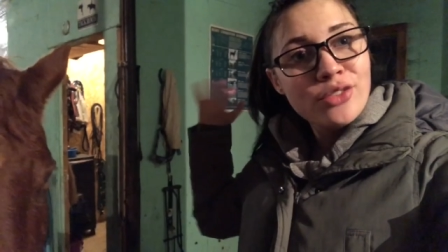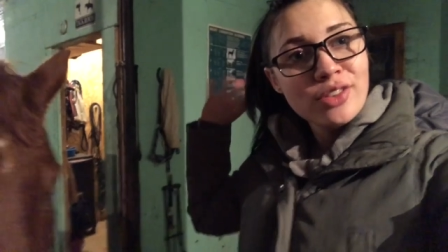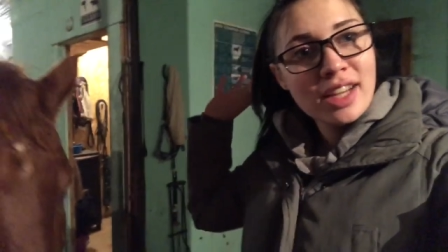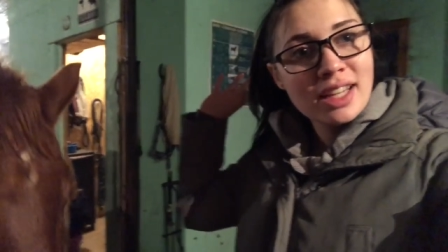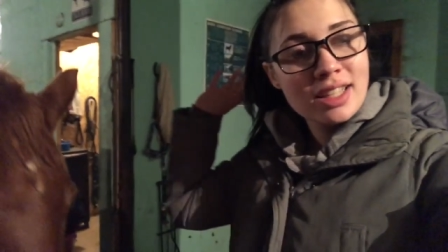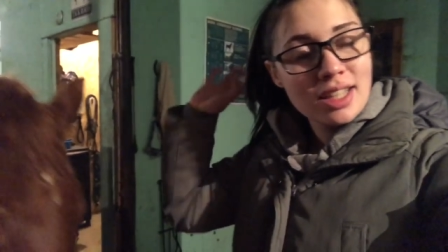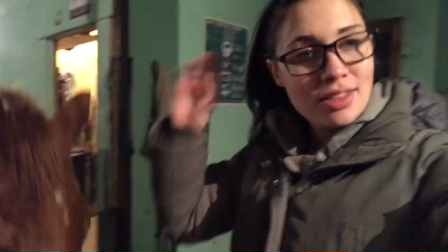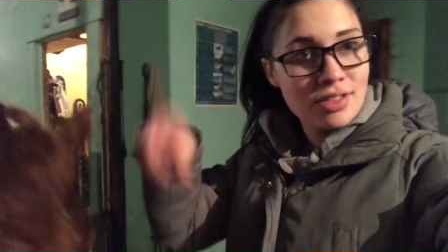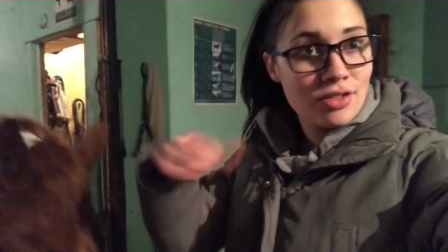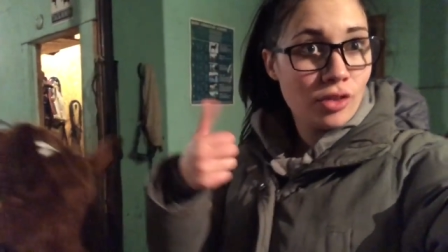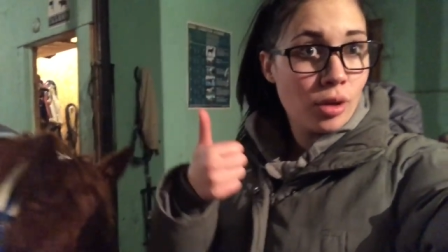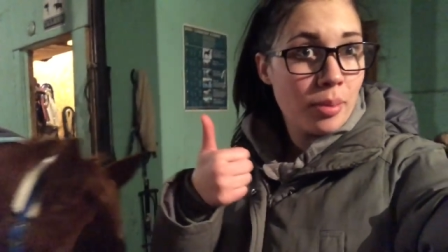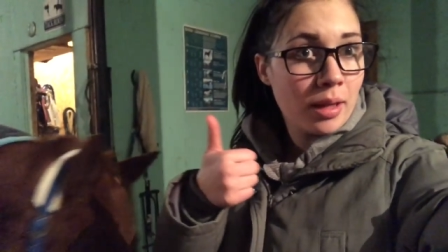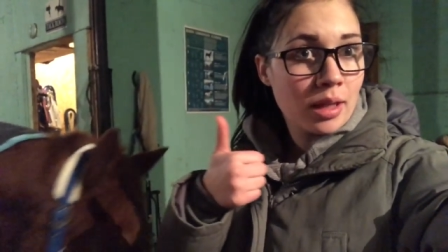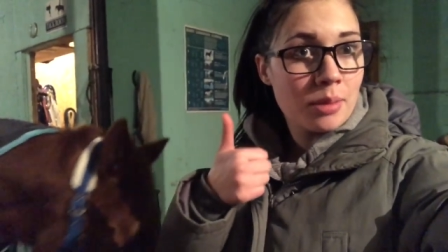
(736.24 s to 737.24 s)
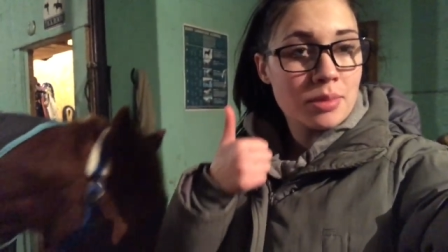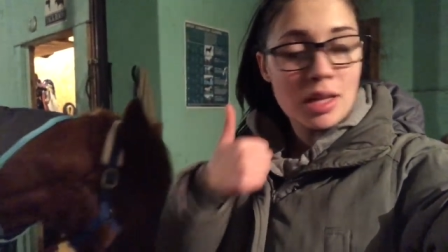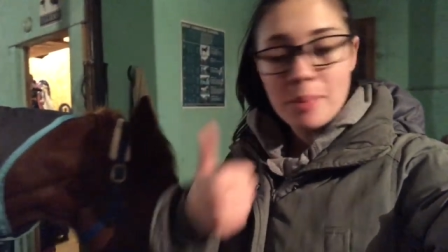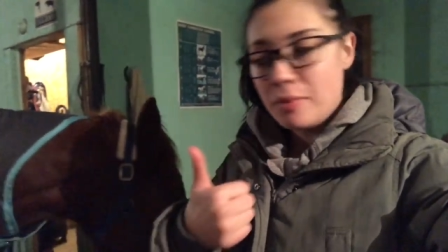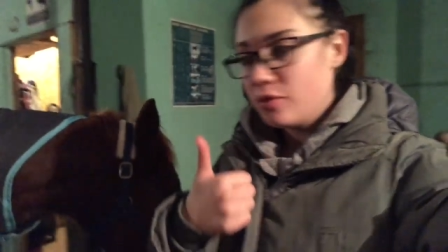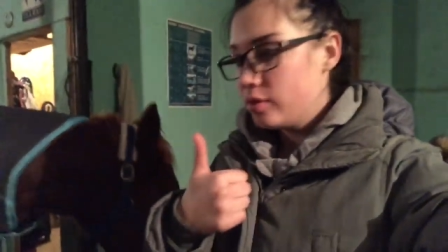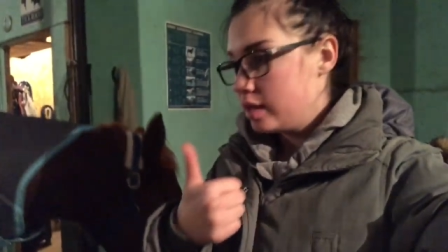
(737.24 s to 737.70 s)
Don't forget to give this video a big thumbs
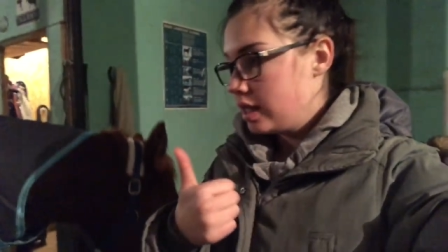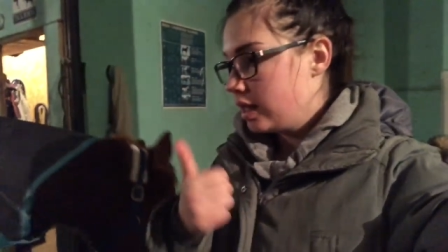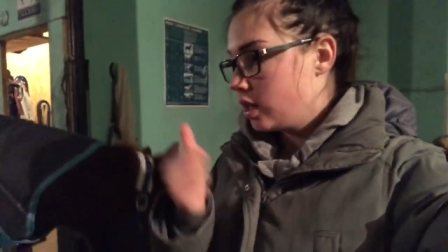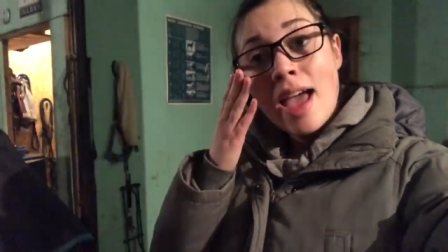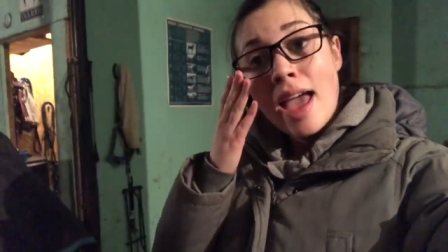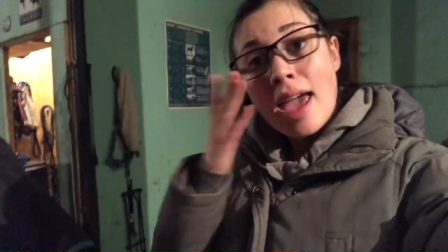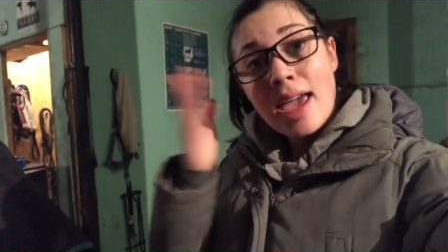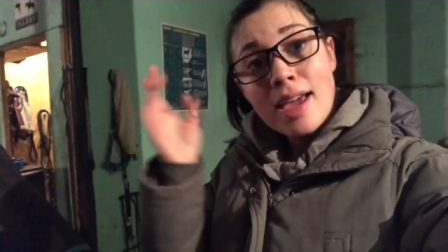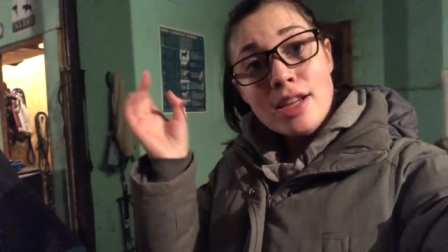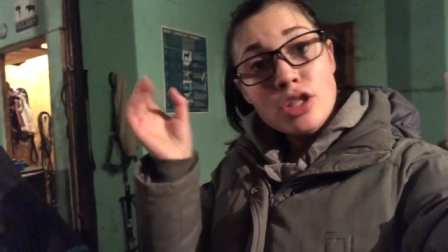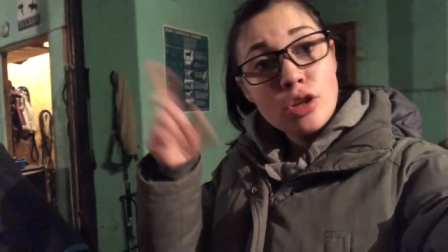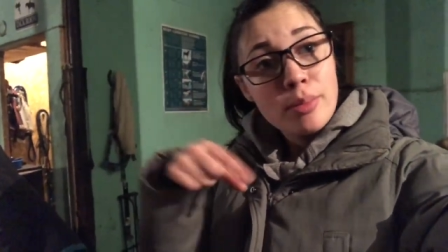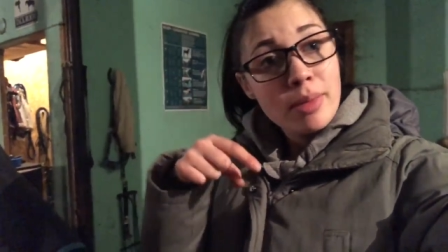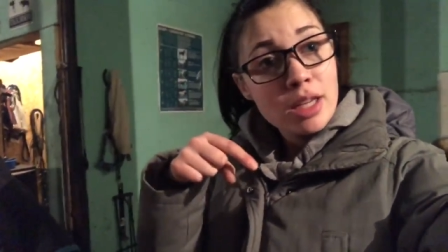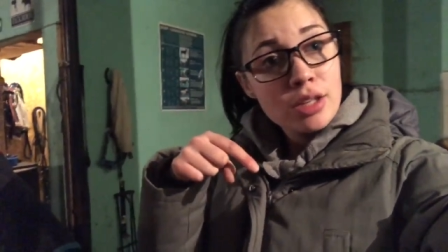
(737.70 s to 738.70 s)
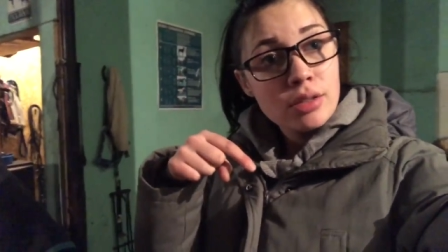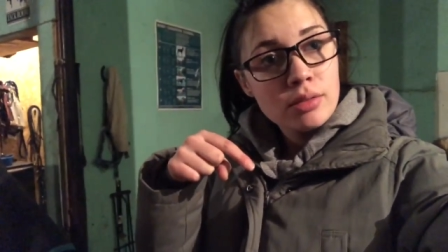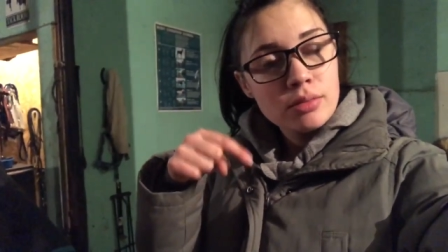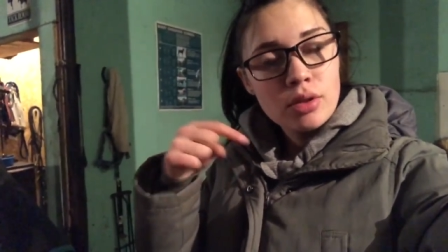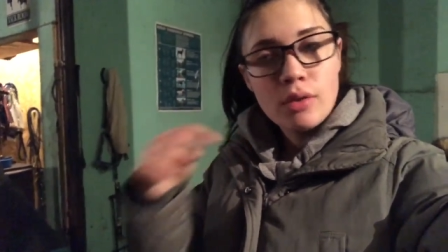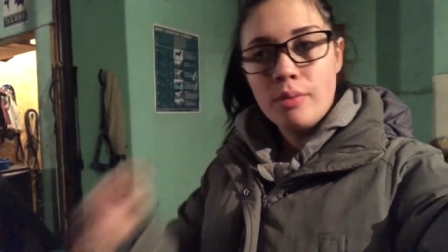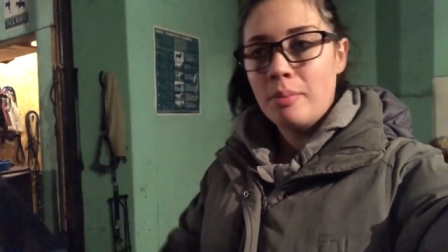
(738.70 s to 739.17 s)
up if you did. And don't make,
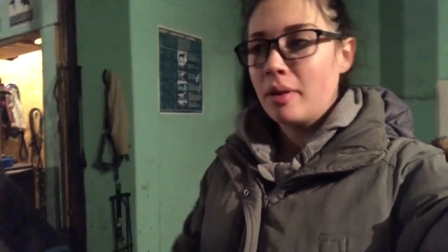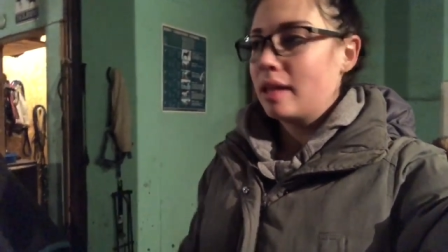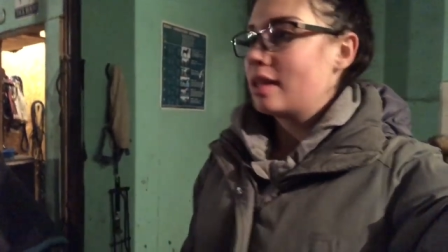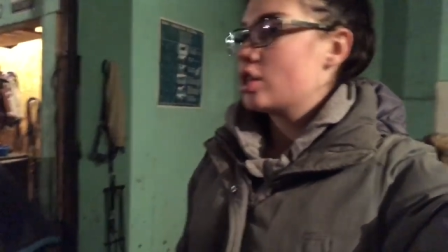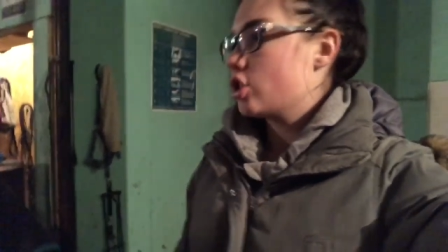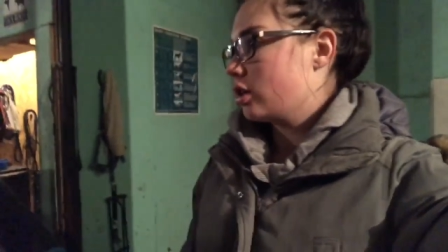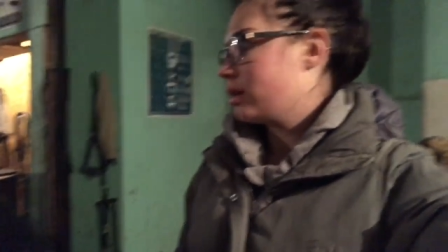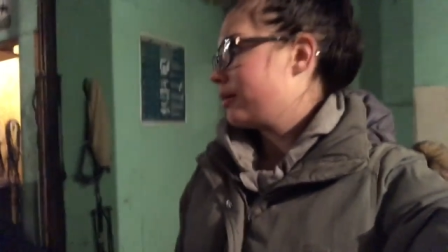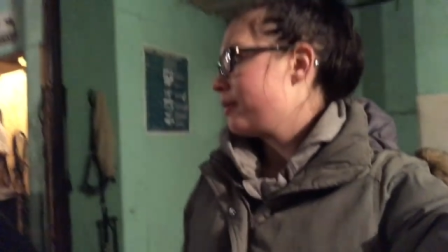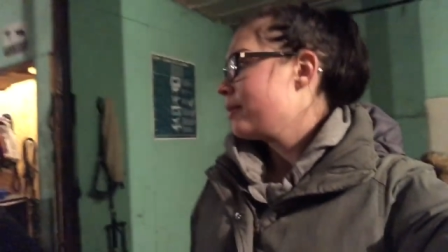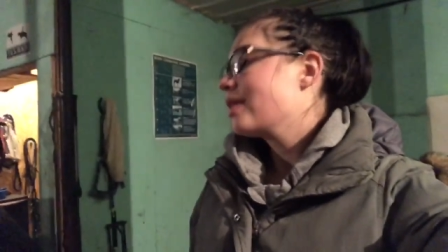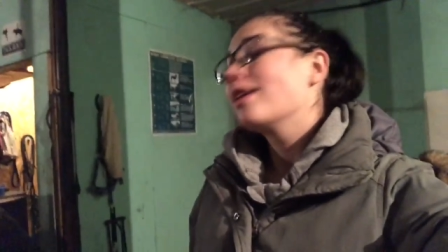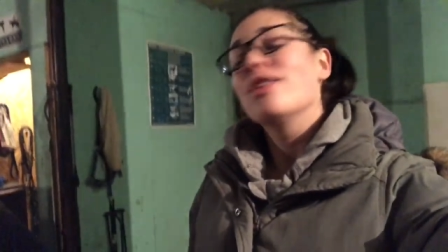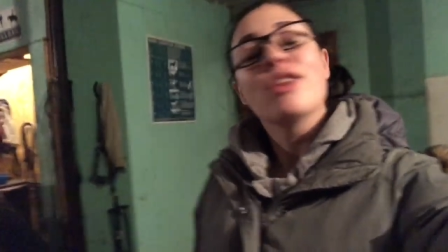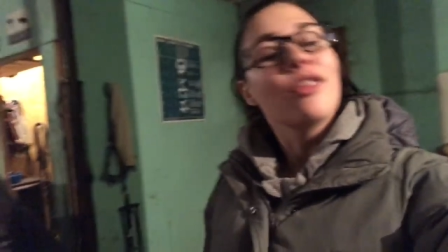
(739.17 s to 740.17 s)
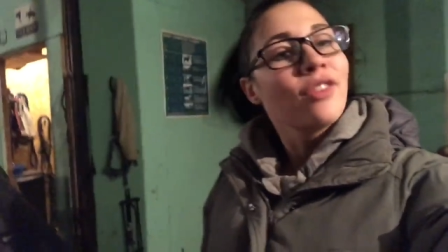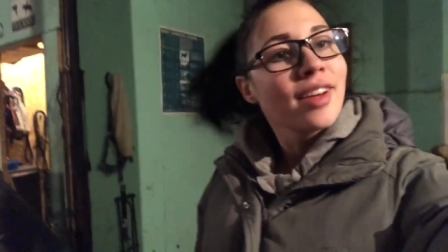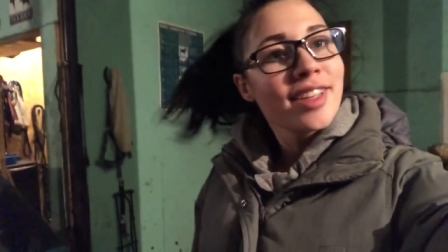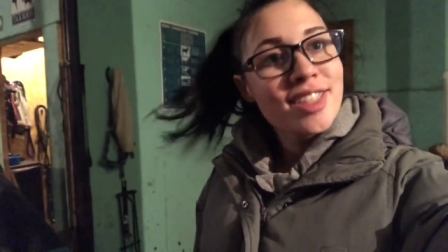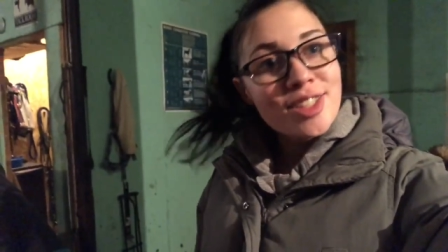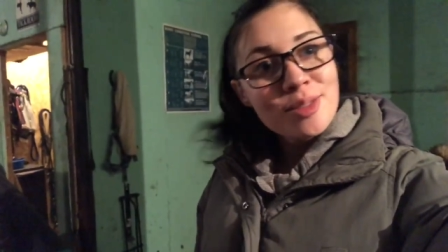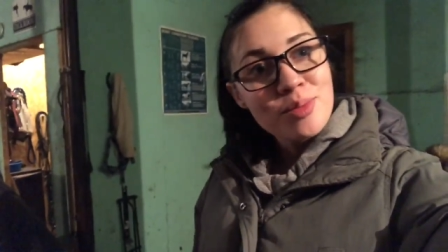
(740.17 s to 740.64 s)
don't make sure. Don't
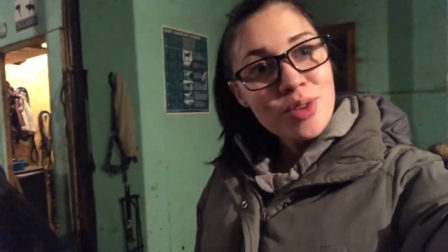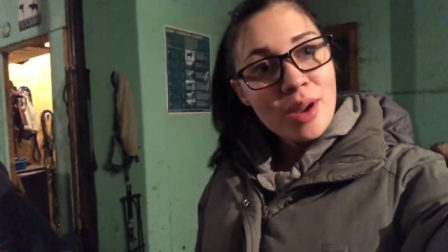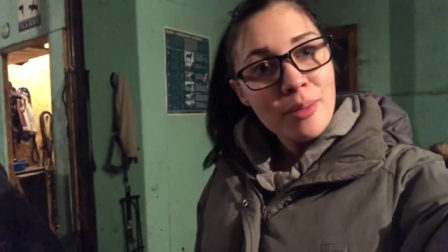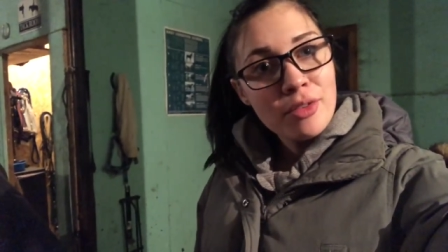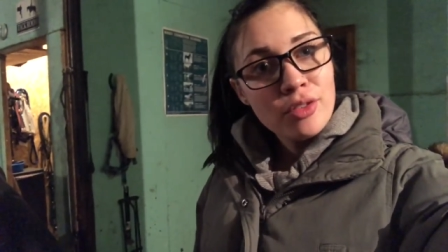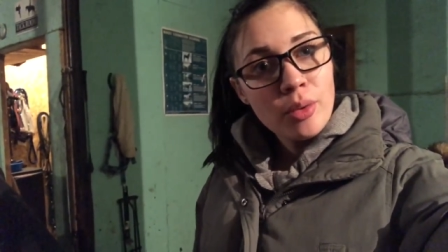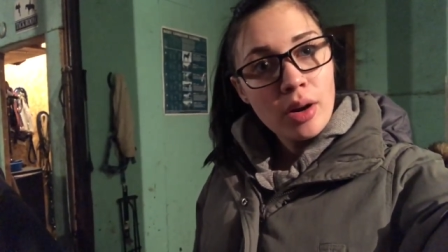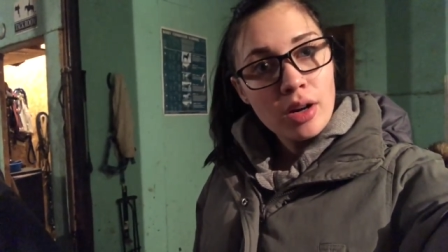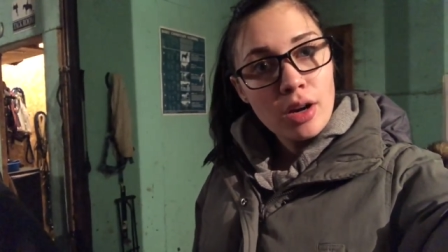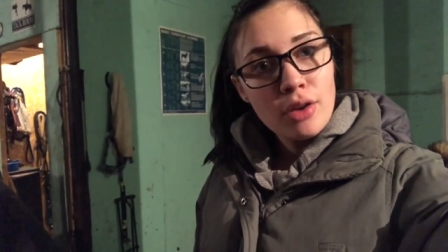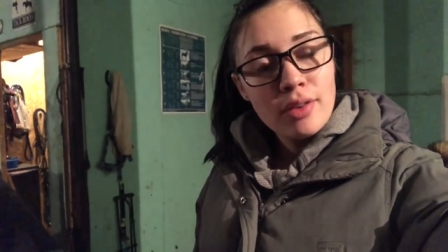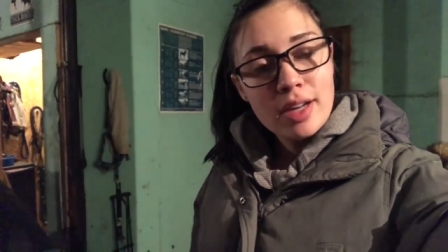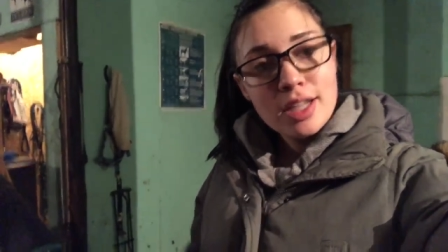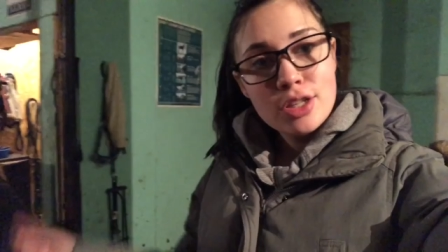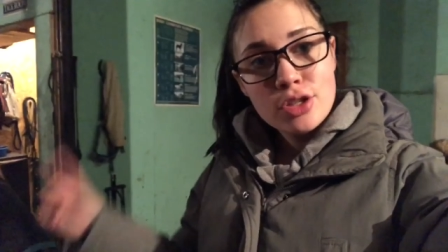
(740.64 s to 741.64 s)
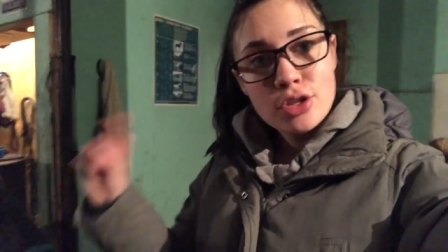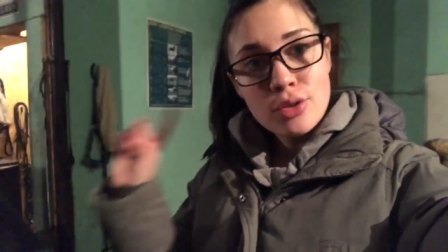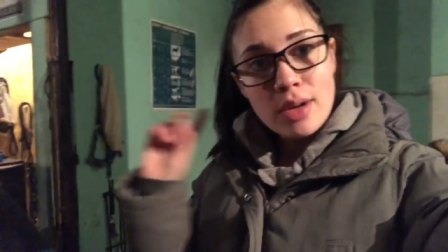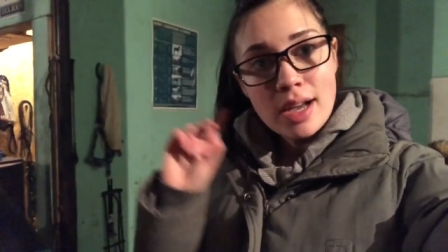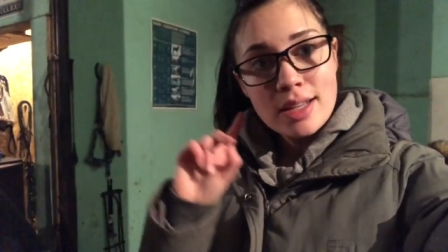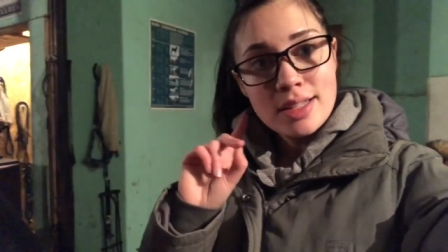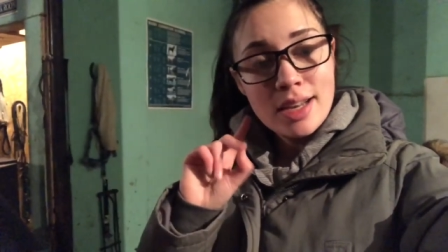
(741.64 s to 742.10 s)
forget to subscribe if you aren't already so you
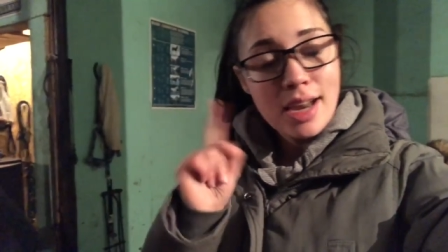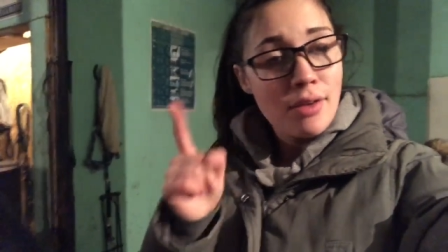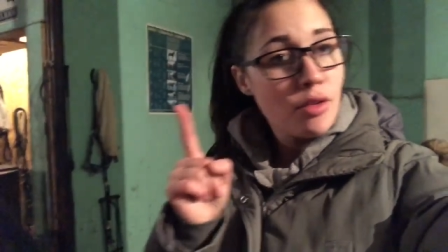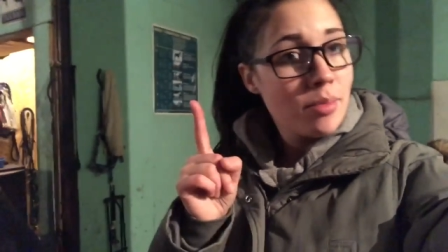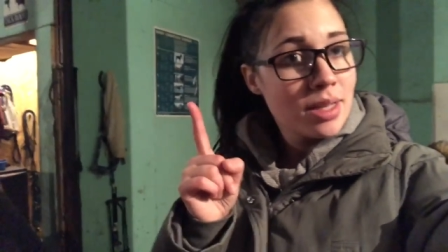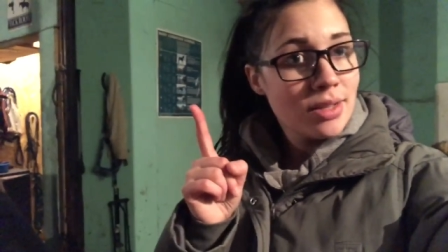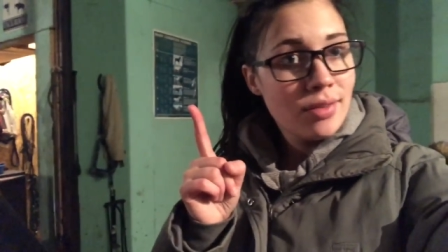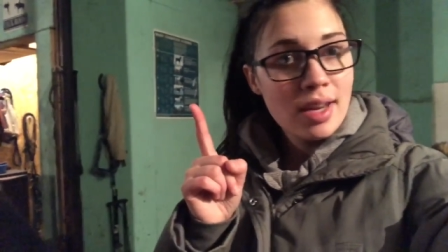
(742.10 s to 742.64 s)
guys never miss a